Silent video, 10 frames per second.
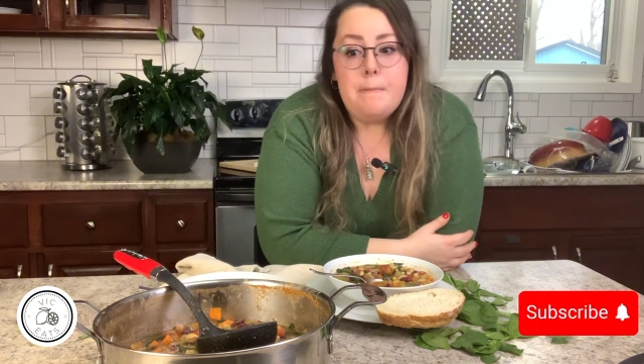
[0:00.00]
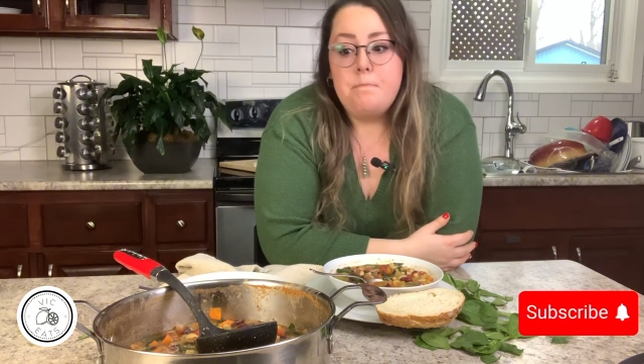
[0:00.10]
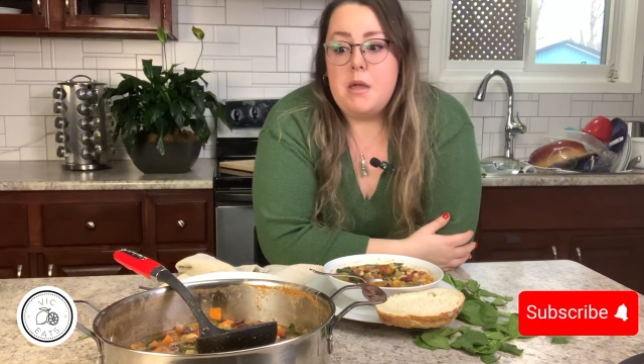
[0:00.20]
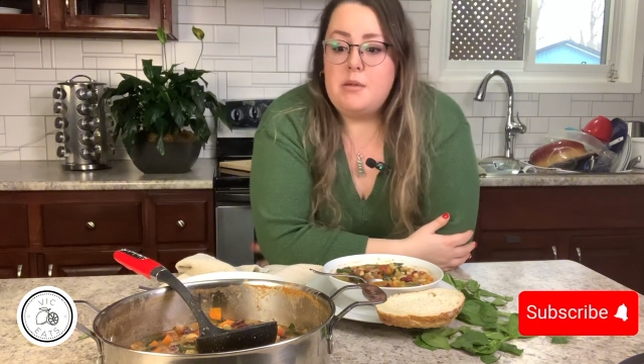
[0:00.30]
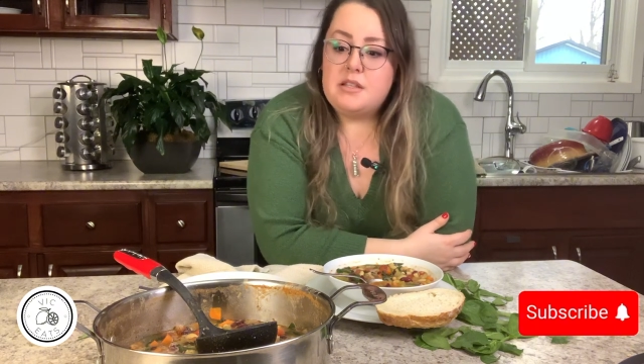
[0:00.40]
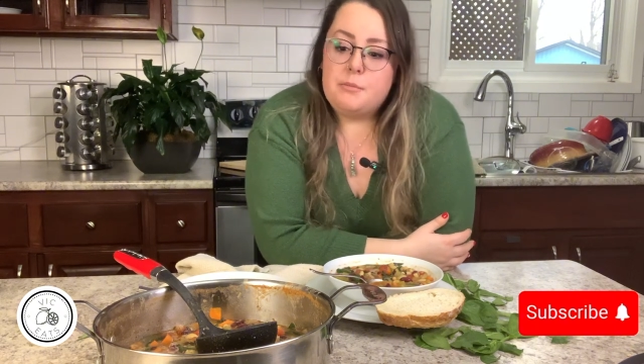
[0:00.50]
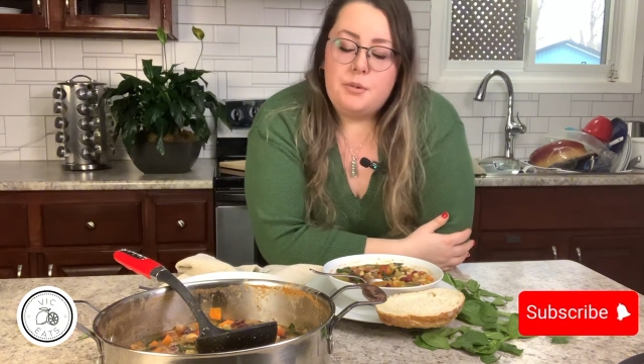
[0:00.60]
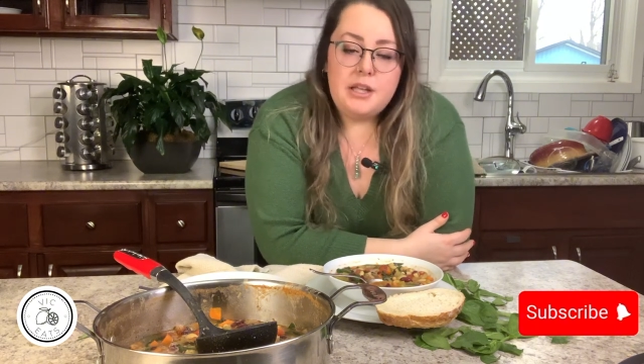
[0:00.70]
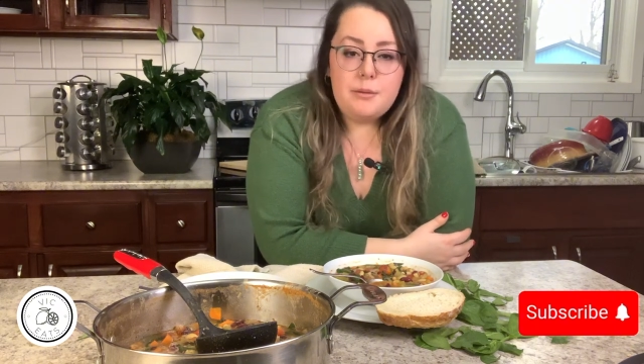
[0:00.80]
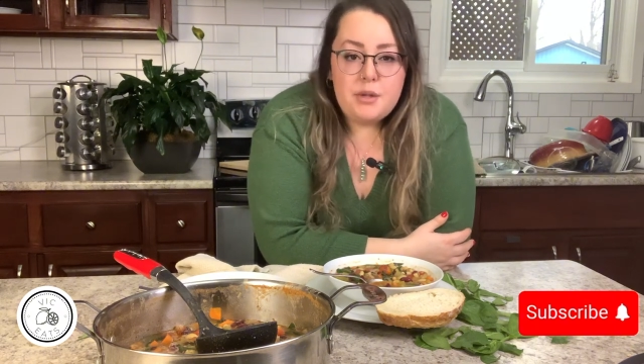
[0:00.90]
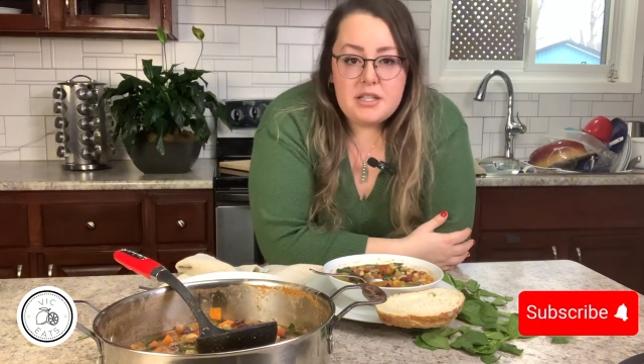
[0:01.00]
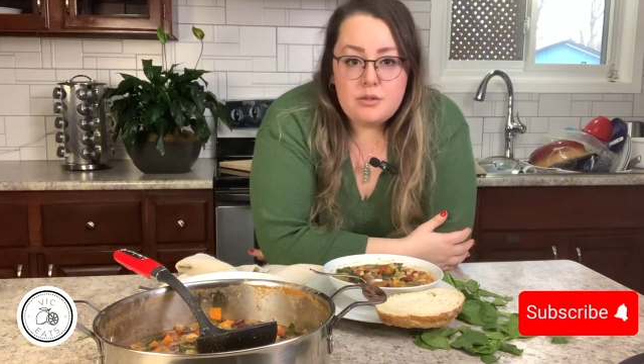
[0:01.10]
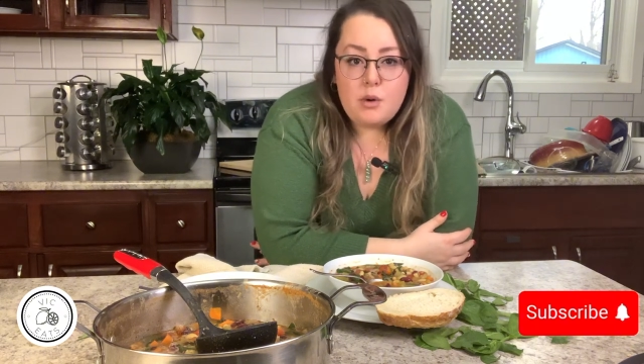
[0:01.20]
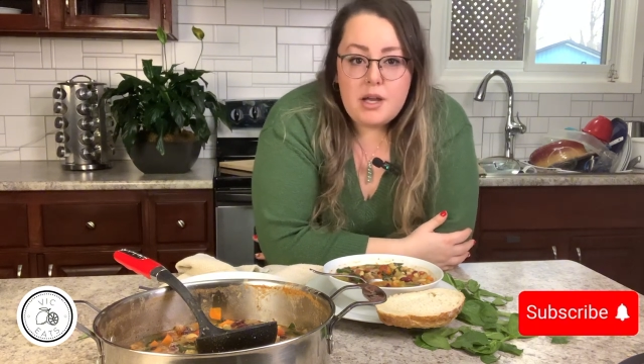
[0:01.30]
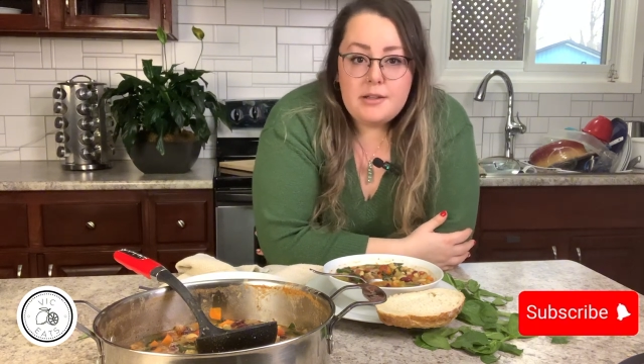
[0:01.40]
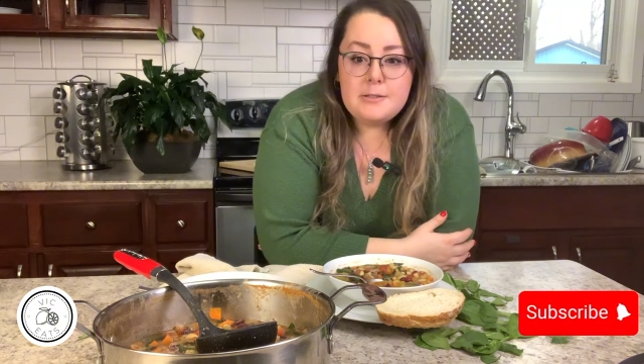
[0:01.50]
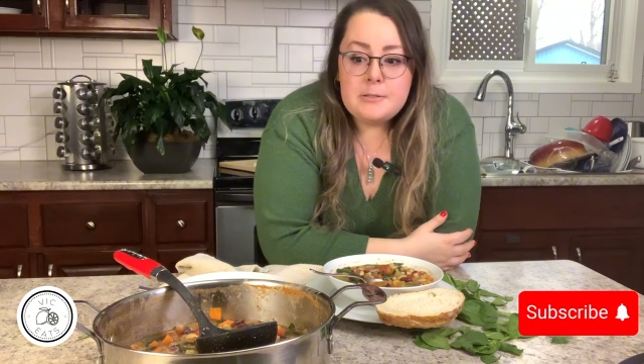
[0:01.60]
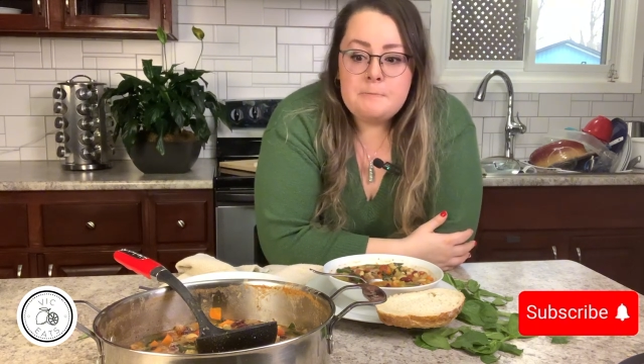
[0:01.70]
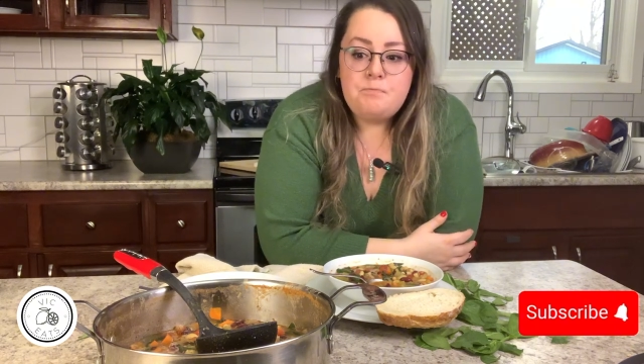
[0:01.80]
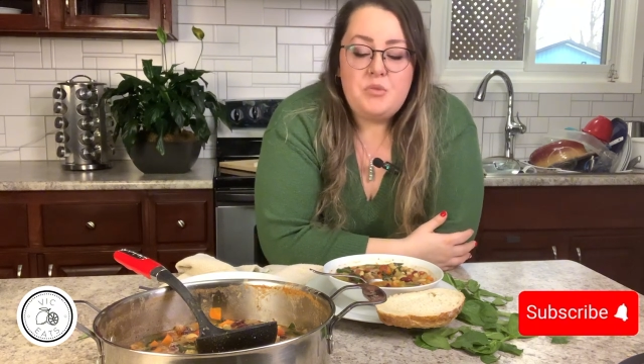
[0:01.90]
maybe some plant-based
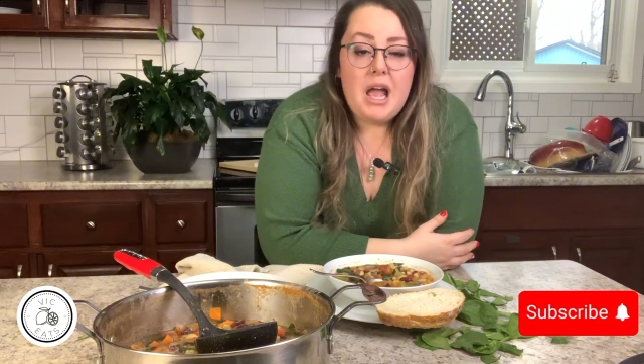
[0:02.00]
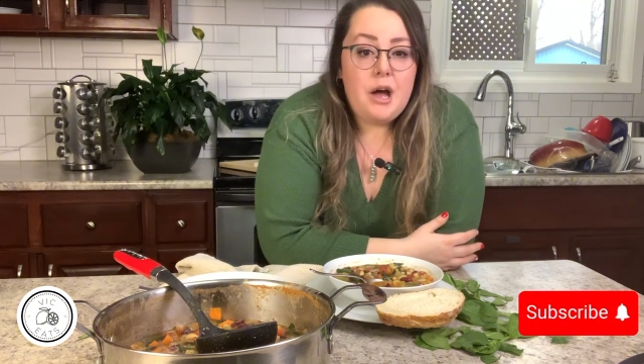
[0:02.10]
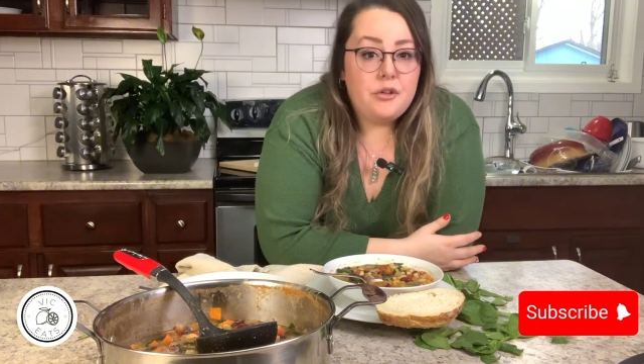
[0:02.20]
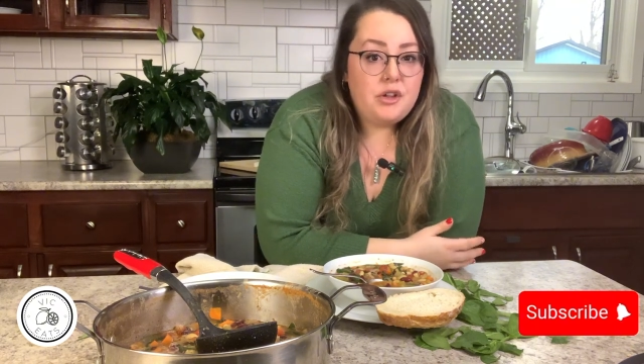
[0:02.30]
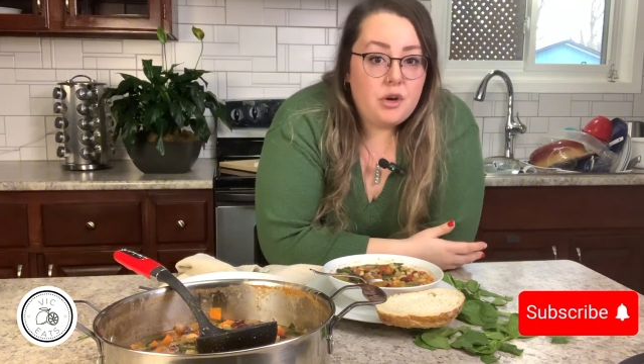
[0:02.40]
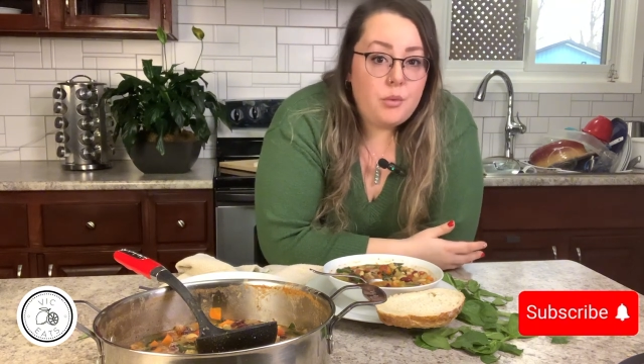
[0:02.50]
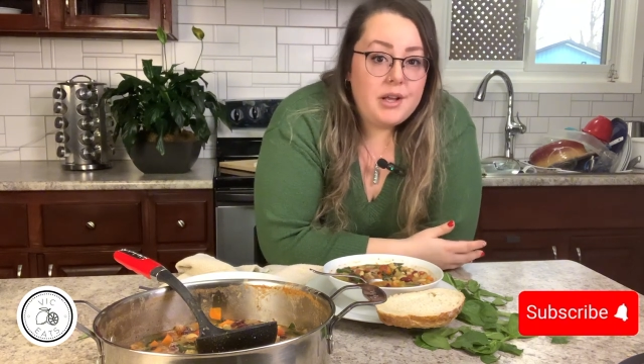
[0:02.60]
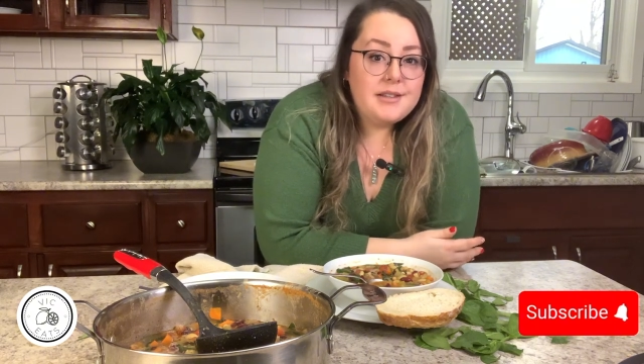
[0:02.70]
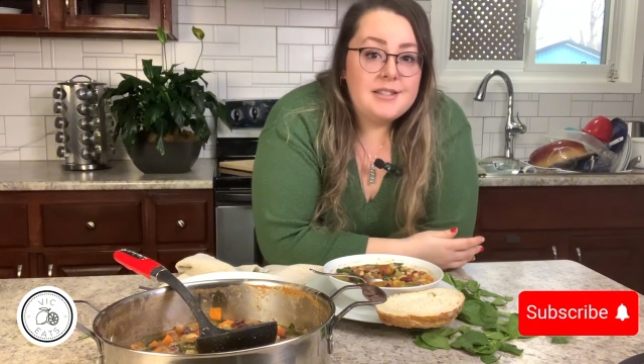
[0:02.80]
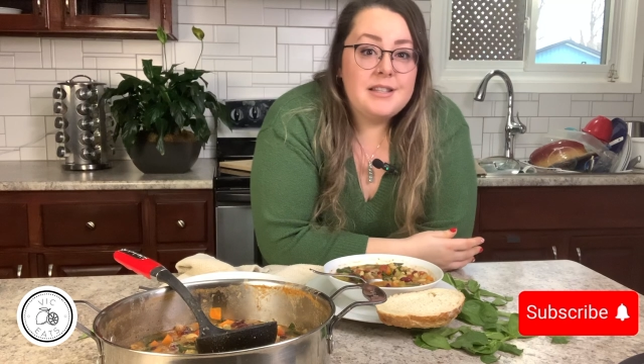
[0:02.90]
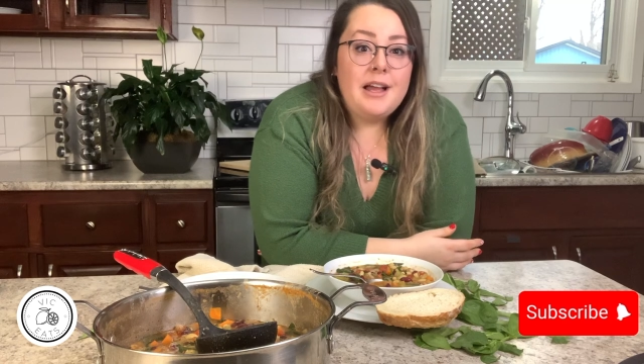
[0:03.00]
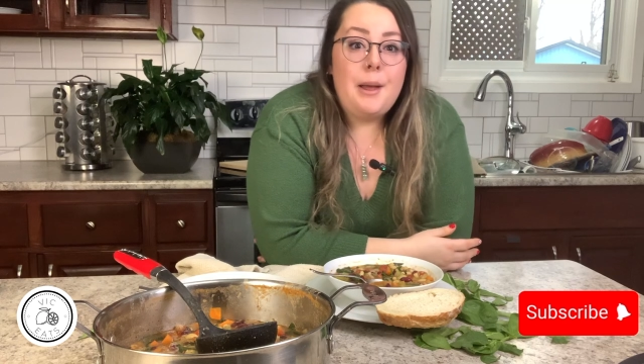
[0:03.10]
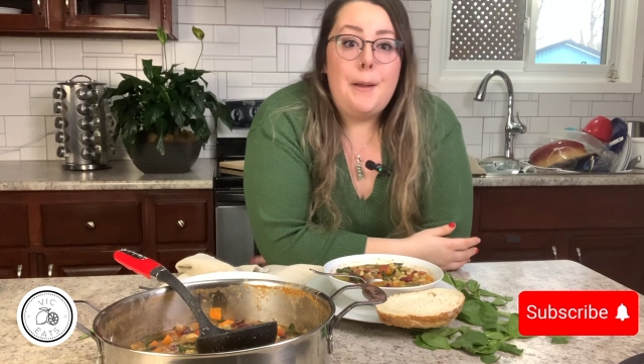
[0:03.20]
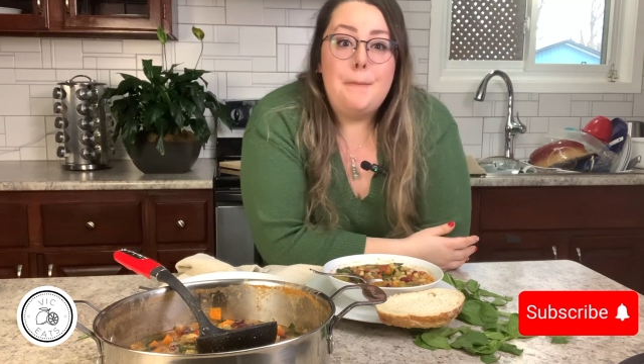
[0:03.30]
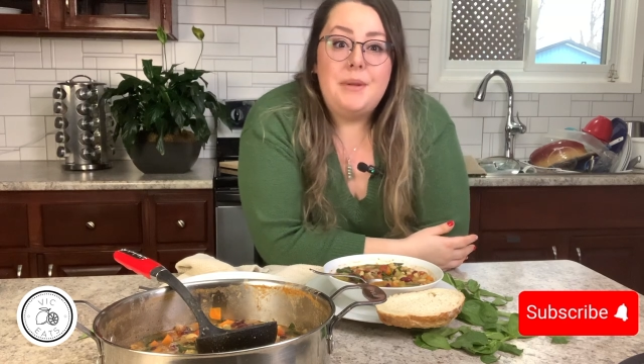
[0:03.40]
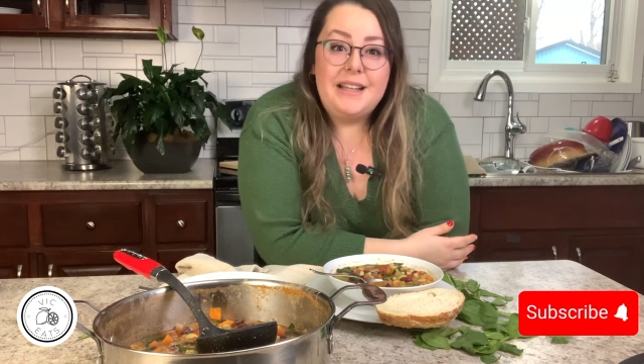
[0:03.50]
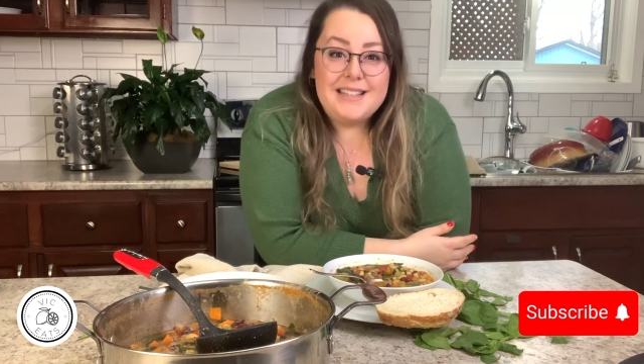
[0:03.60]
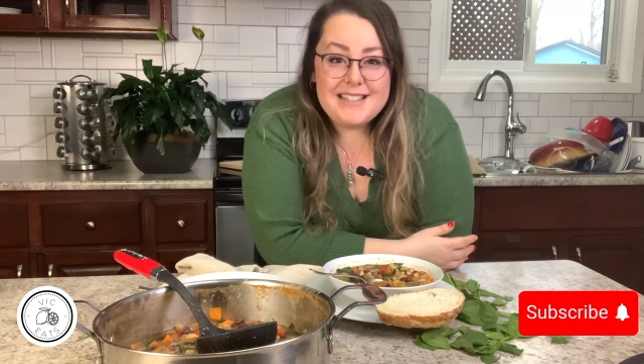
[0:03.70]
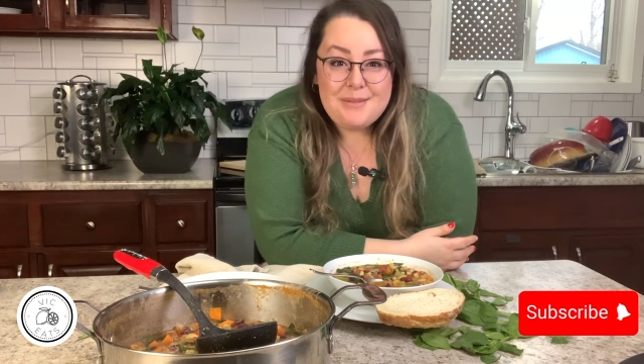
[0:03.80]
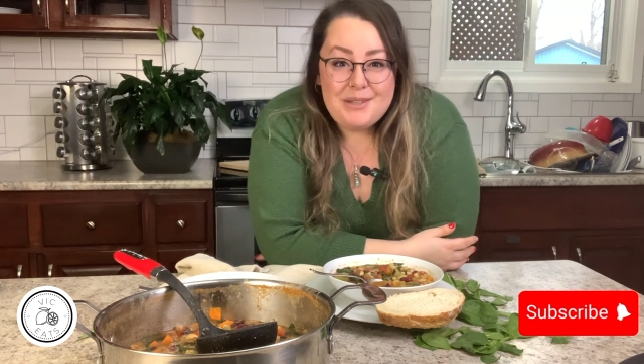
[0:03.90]
ones, healthier ones,
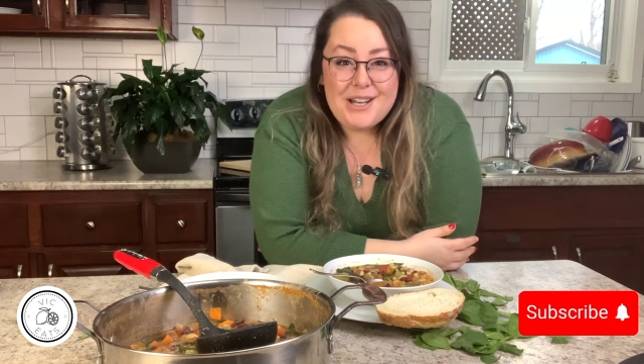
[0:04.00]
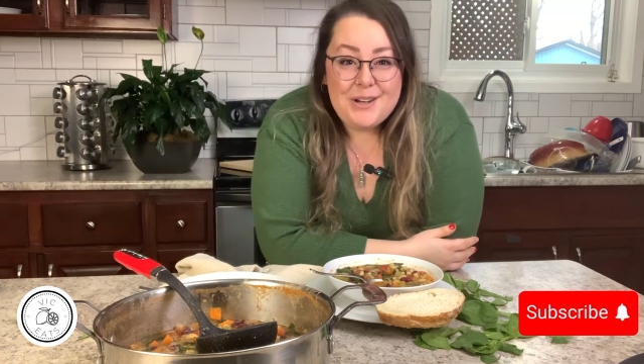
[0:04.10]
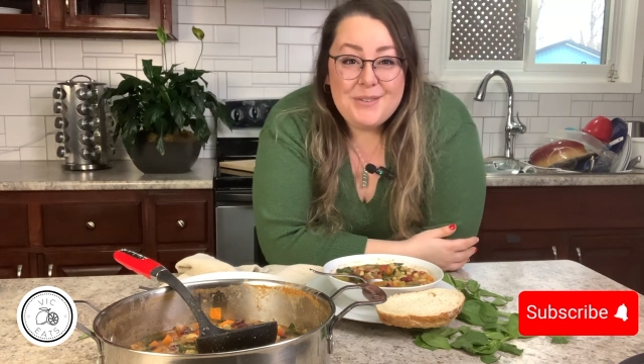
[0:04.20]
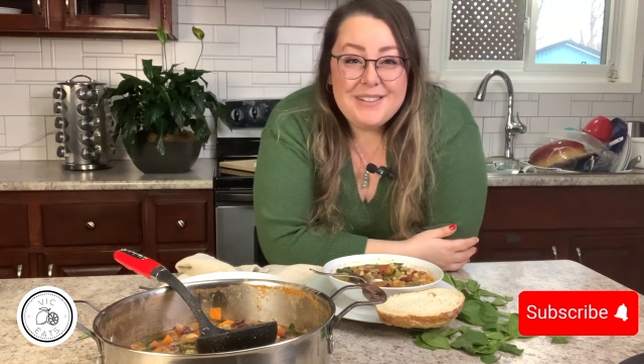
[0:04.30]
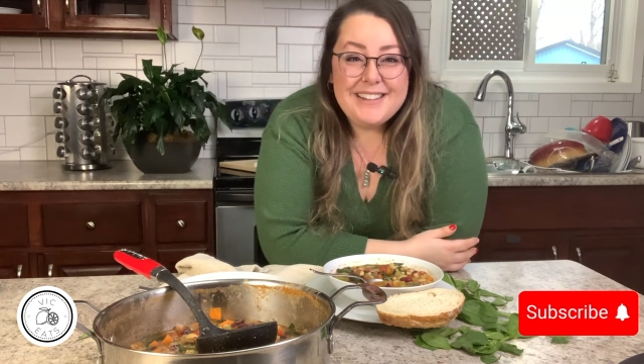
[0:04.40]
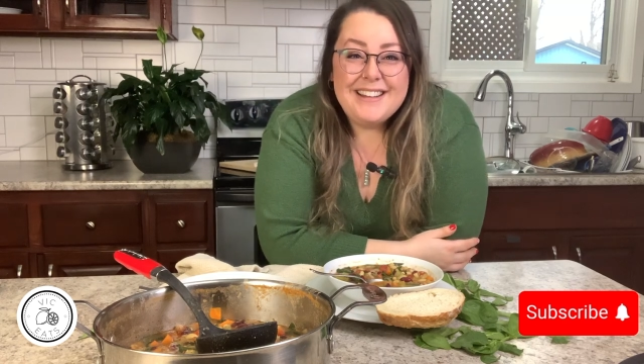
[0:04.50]
please let me know.